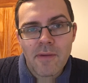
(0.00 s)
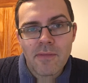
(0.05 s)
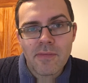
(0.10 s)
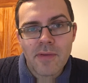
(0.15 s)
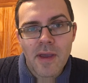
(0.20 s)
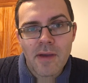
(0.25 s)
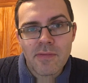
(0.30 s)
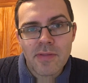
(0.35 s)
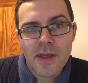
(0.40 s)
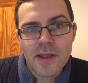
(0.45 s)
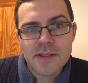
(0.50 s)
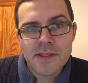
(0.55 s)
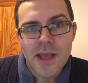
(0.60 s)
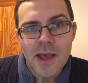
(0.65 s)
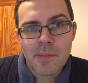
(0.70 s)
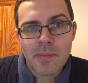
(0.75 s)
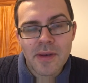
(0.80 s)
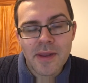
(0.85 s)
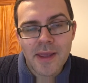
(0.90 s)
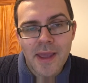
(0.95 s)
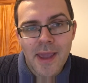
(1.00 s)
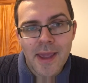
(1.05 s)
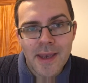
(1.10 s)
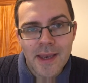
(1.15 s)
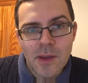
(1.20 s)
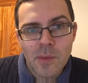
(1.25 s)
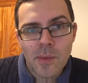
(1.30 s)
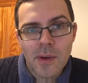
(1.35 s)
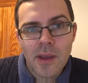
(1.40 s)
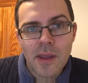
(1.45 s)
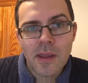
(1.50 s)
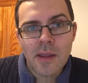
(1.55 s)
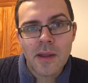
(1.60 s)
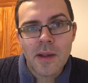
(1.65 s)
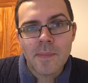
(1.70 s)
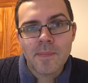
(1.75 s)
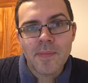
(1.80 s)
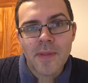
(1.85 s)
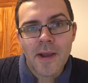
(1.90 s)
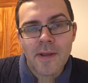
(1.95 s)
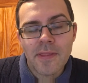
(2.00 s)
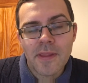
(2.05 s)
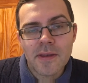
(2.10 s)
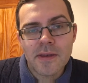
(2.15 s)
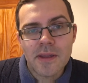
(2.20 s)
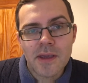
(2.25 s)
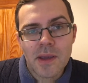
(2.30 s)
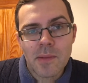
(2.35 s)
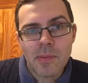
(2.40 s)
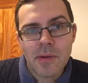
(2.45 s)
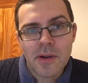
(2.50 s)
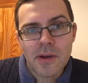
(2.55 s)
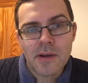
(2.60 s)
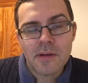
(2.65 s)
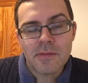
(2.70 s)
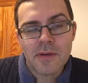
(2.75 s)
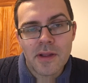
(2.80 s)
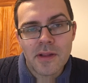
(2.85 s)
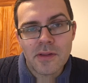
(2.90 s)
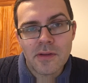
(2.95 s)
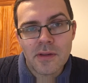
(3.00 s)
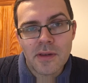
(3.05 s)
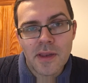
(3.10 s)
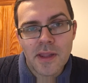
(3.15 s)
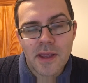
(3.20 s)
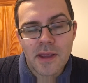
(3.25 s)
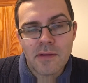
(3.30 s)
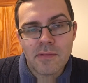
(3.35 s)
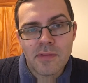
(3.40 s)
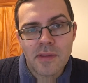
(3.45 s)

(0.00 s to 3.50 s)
if that's happening anyway and they take a period of annual leave,